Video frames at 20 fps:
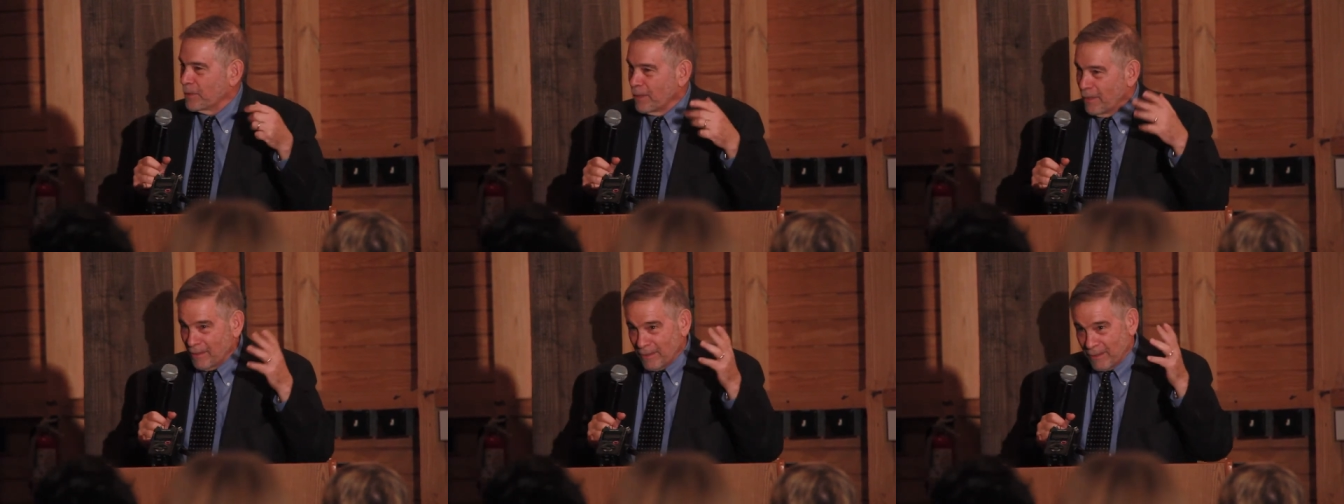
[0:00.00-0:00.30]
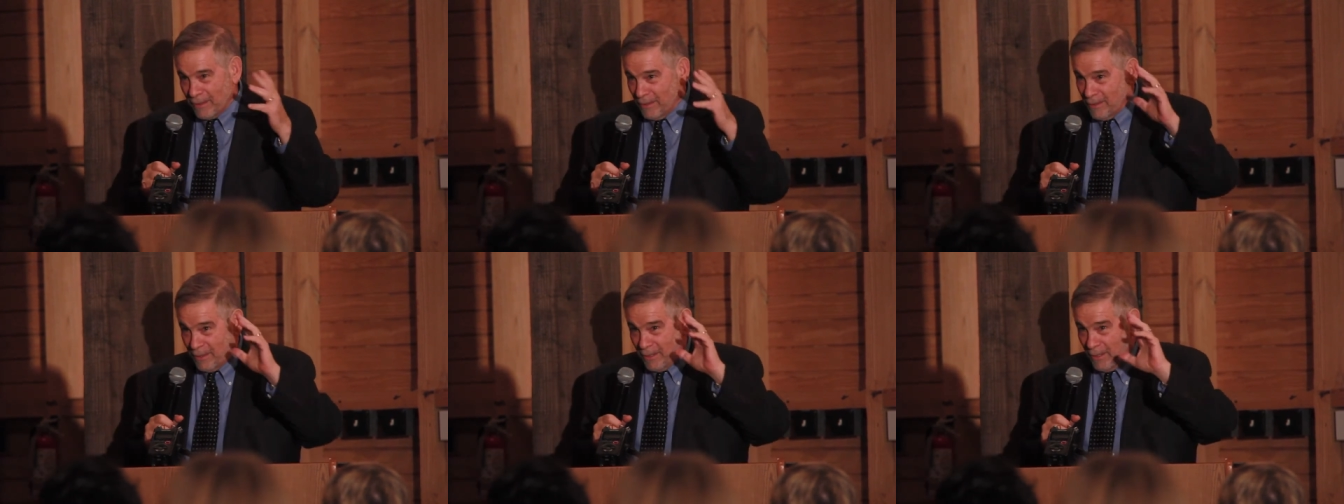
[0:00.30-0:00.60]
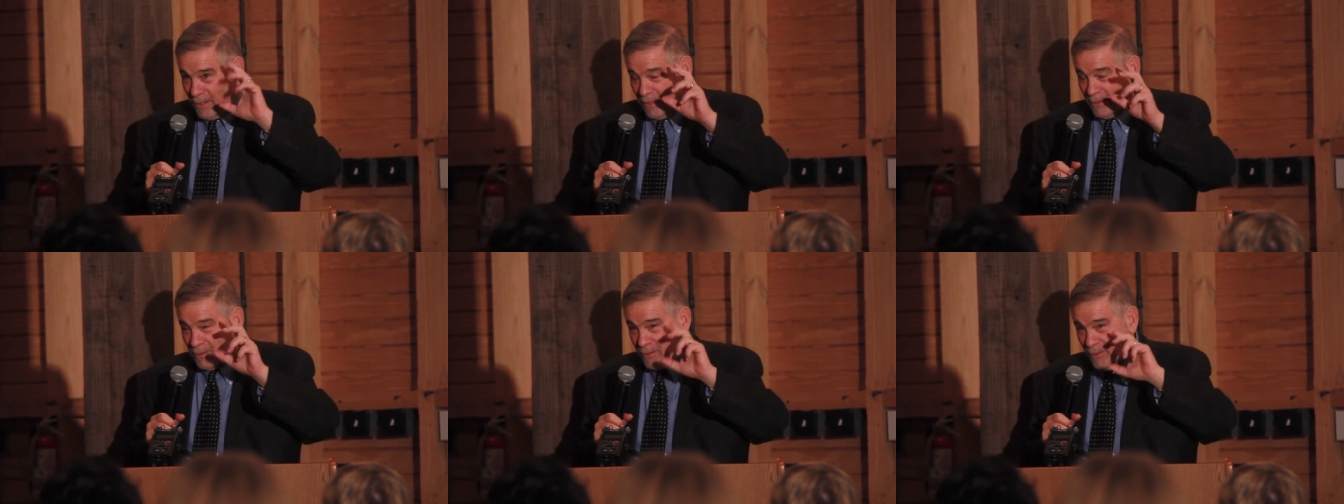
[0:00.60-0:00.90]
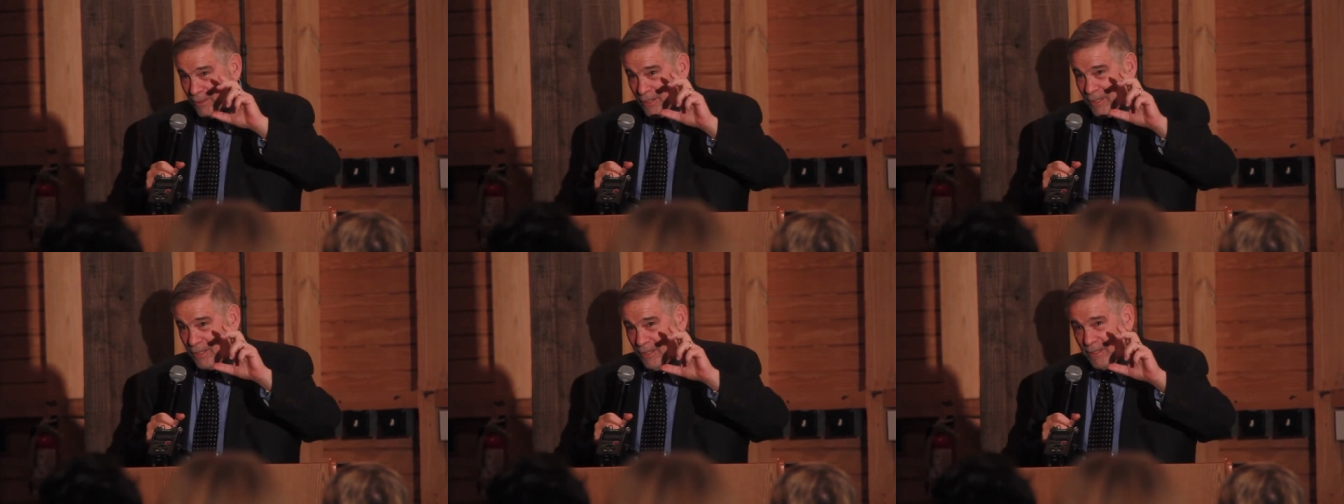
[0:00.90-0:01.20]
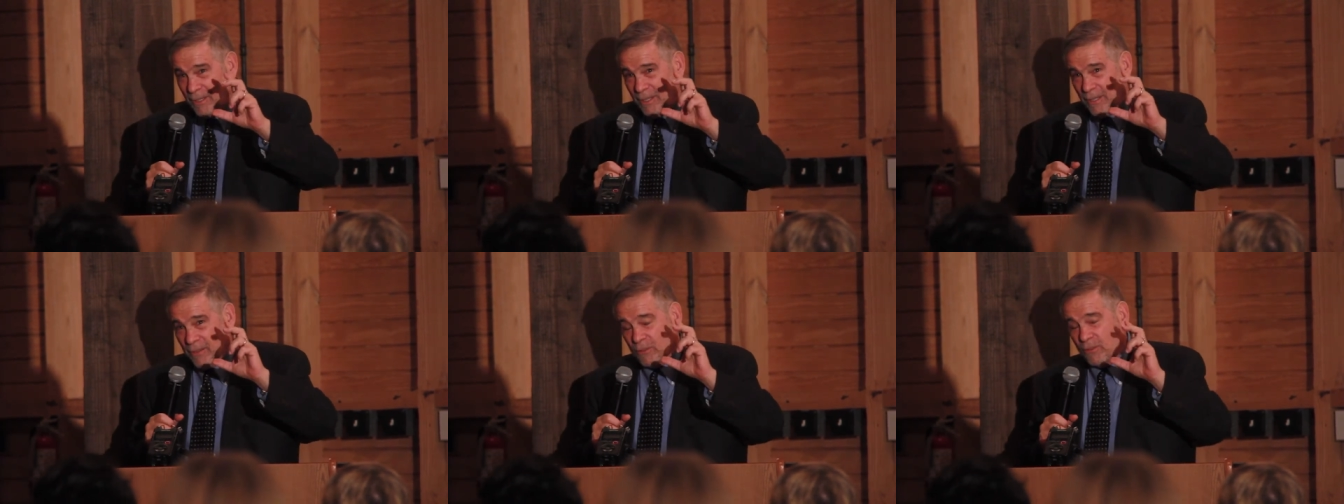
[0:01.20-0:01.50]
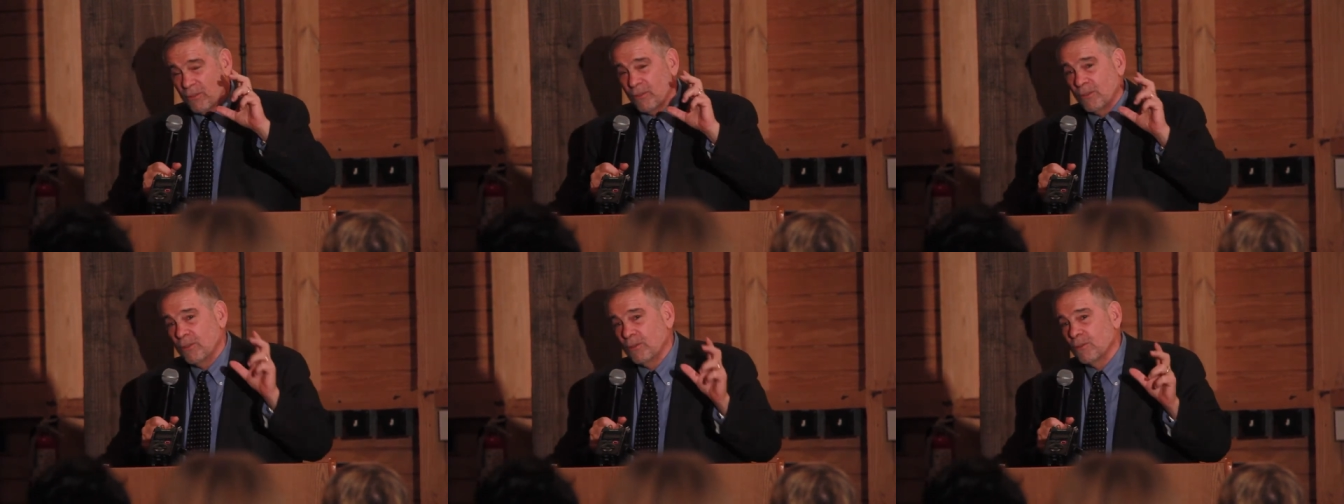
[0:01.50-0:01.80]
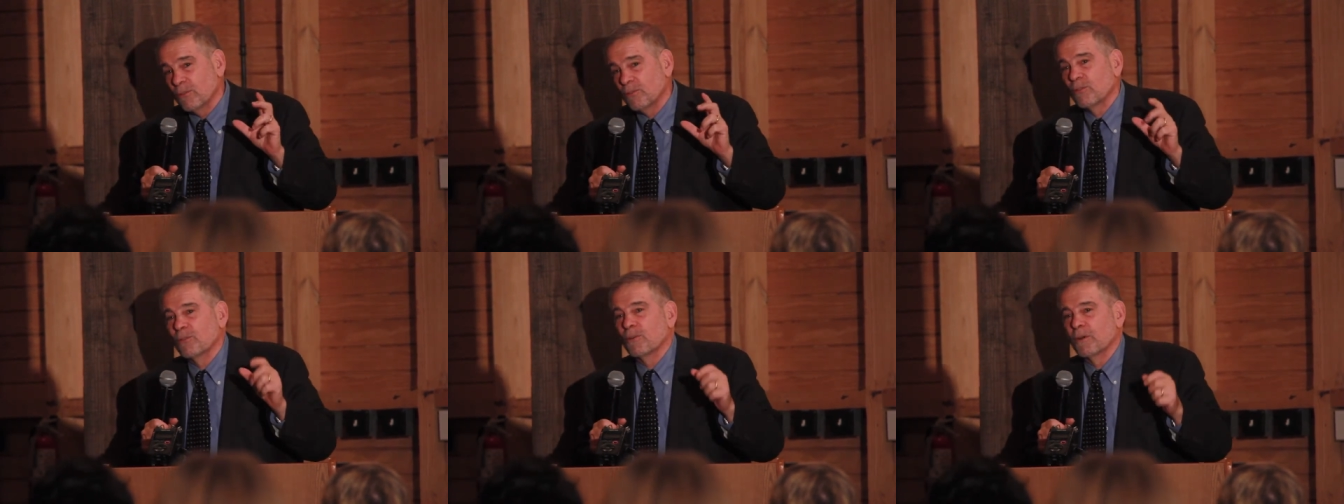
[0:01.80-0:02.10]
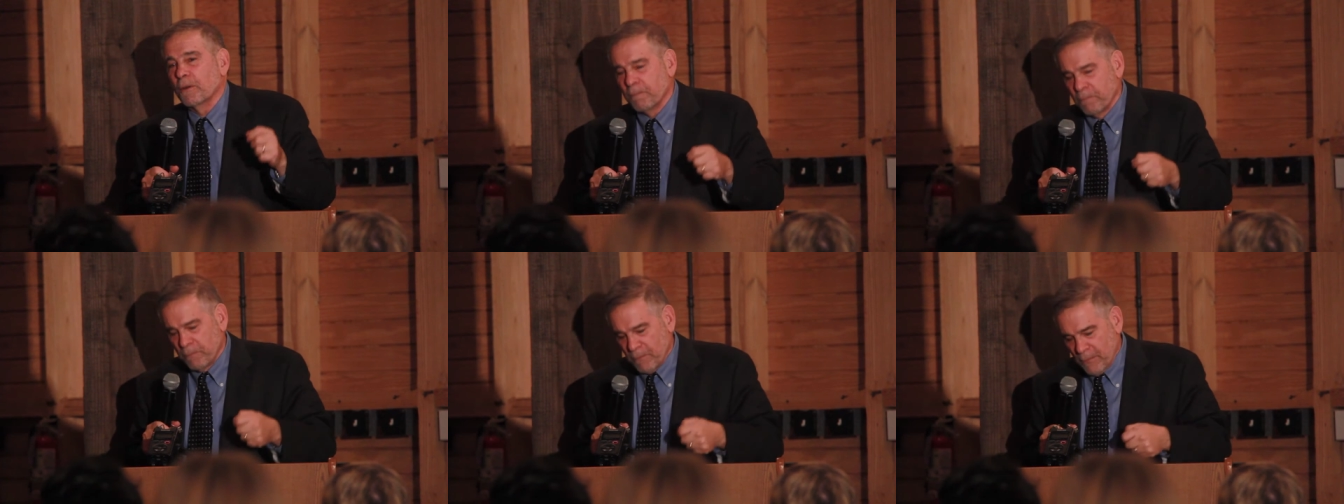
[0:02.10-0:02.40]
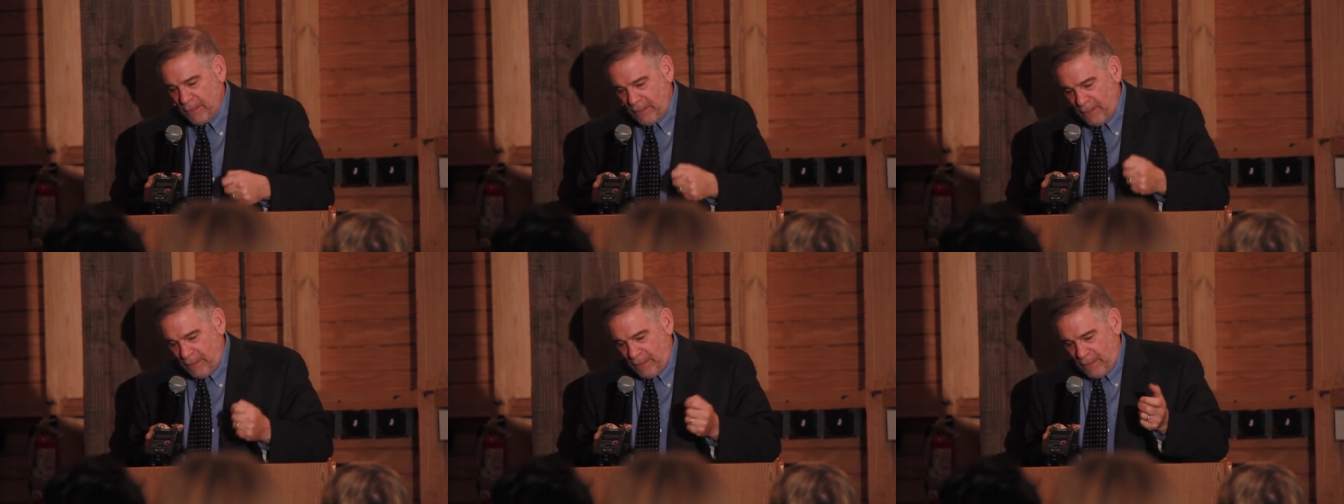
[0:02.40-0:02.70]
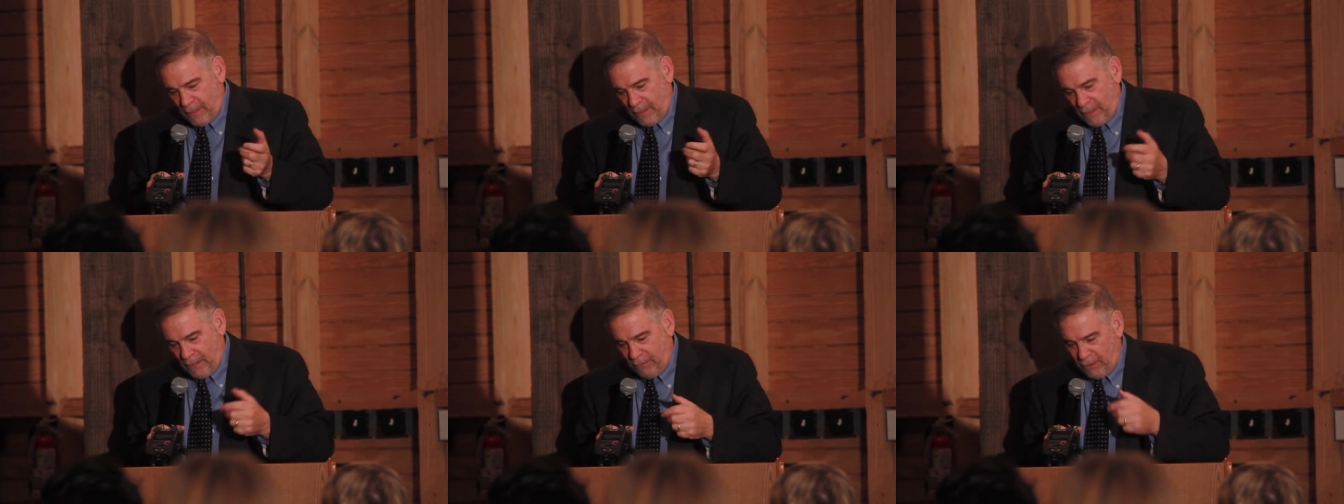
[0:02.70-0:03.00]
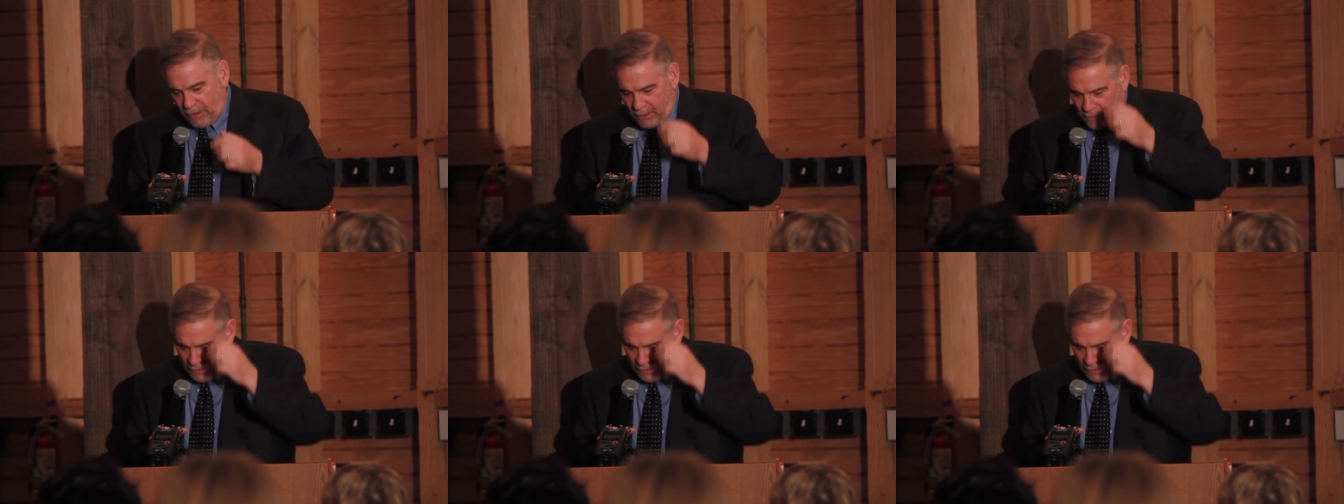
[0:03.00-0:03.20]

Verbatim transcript: it, it's, it, it's a cute story. Henry